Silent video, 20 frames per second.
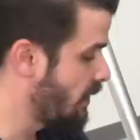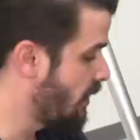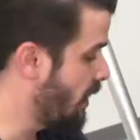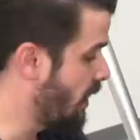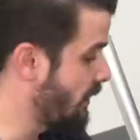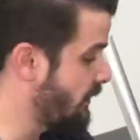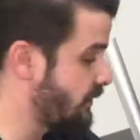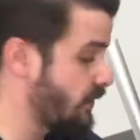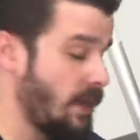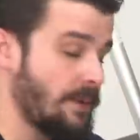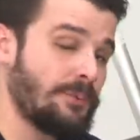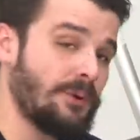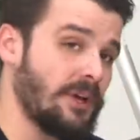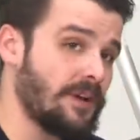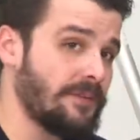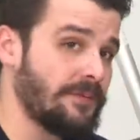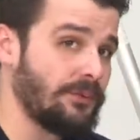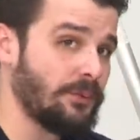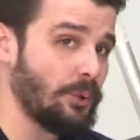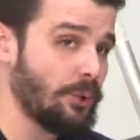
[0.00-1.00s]
All right, so I brought
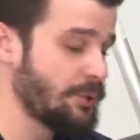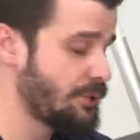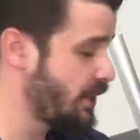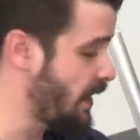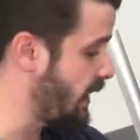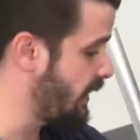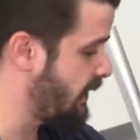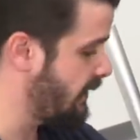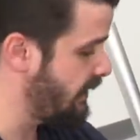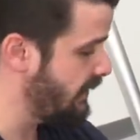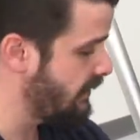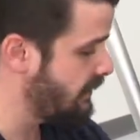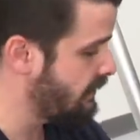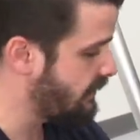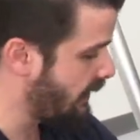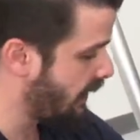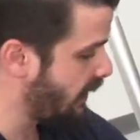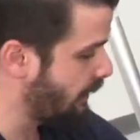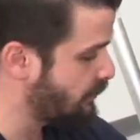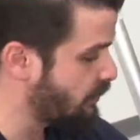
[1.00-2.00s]
a floor jack in
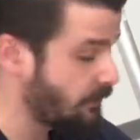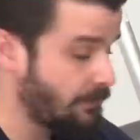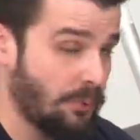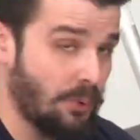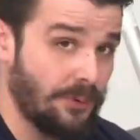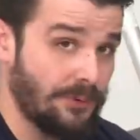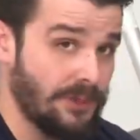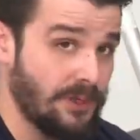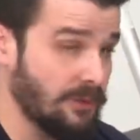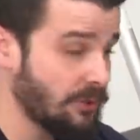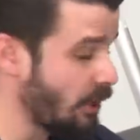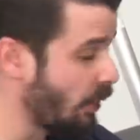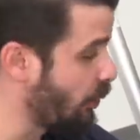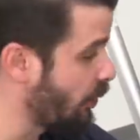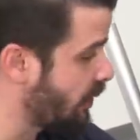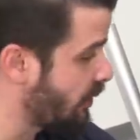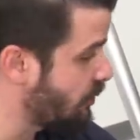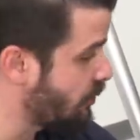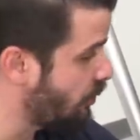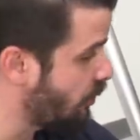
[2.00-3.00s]
to help support the
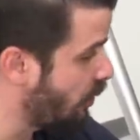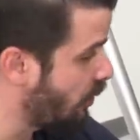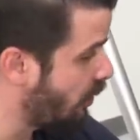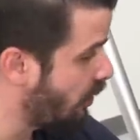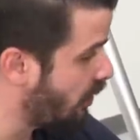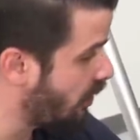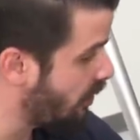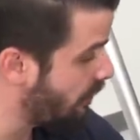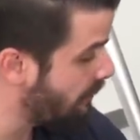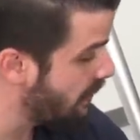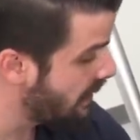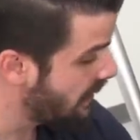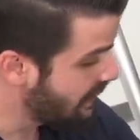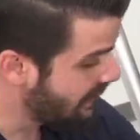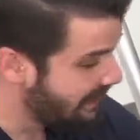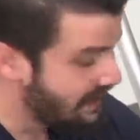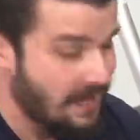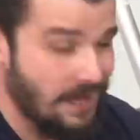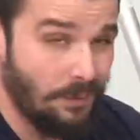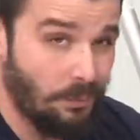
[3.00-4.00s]
lower control arm,
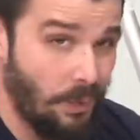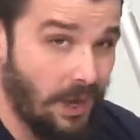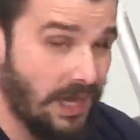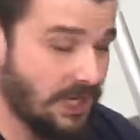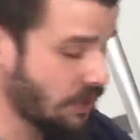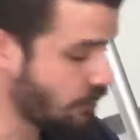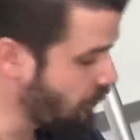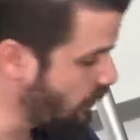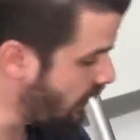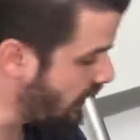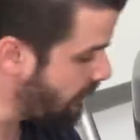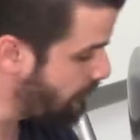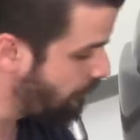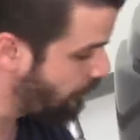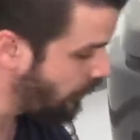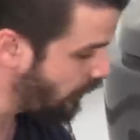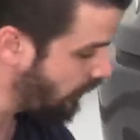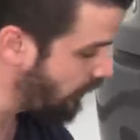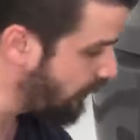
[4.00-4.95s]
and watch when I put a